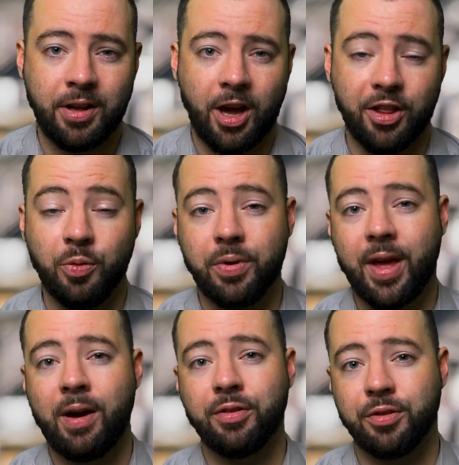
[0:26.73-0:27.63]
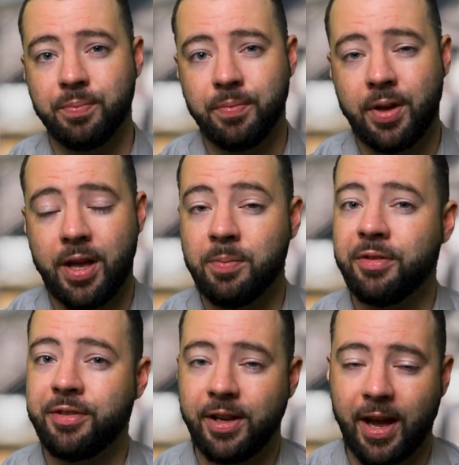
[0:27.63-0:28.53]
and that without them,
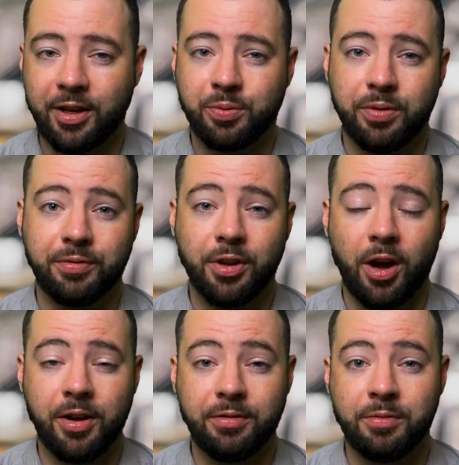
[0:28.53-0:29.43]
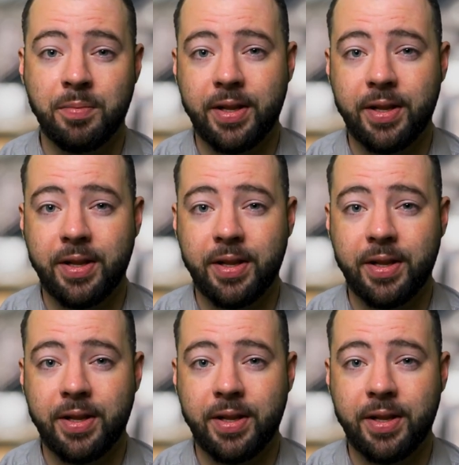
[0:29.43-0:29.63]
haemophiliacs would have died from